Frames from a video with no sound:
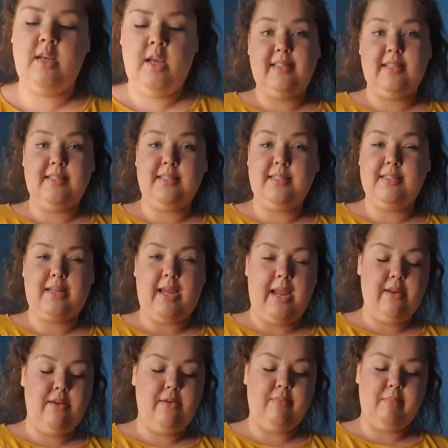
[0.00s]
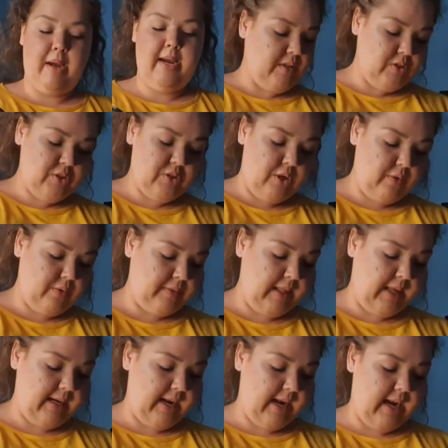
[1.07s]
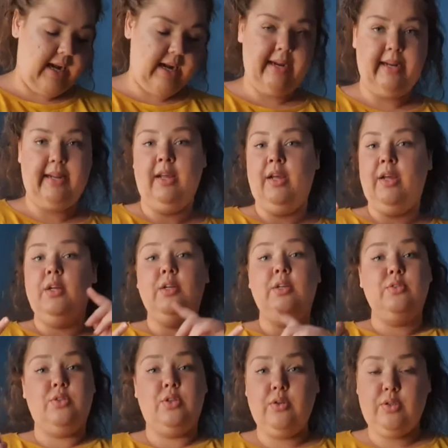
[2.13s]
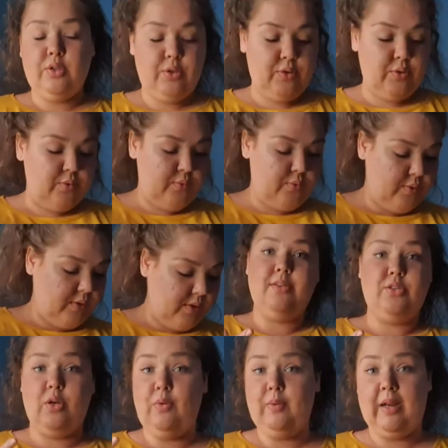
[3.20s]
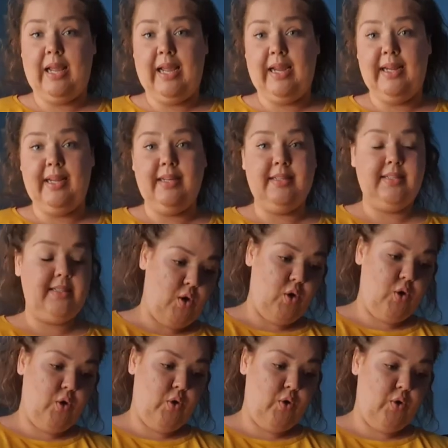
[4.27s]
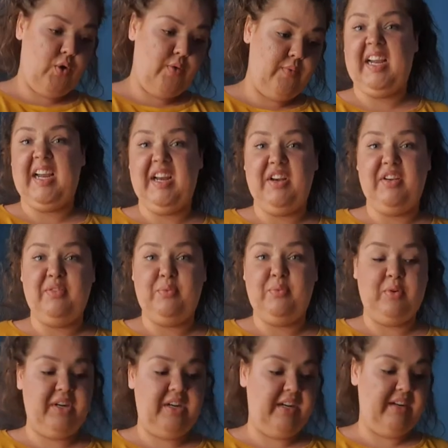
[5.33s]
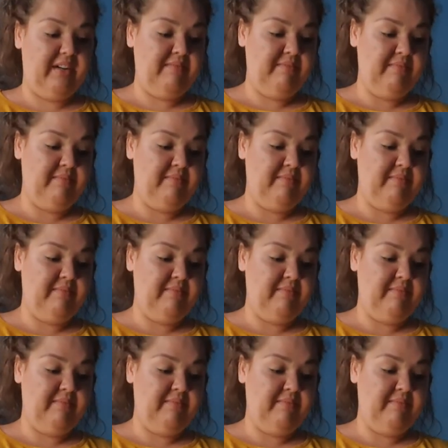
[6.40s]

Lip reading: This is kind of my stuff that I don't use, don't like, or kind of wanna